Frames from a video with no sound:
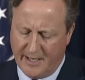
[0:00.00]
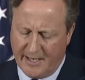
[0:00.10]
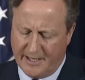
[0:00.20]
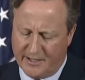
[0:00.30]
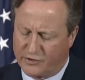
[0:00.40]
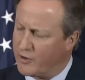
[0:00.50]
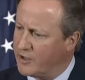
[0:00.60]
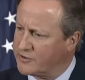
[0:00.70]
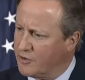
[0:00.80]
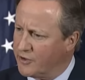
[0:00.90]
and
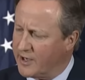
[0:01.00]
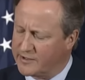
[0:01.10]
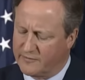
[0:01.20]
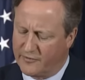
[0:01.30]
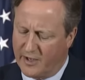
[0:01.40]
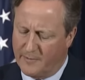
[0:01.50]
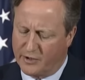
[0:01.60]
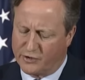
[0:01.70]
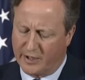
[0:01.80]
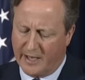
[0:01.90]
Israel's conduct of their
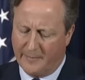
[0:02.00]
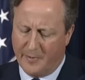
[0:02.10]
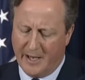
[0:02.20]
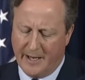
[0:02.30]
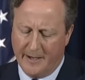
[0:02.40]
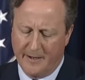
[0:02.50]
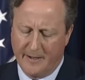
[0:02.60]
military campaign.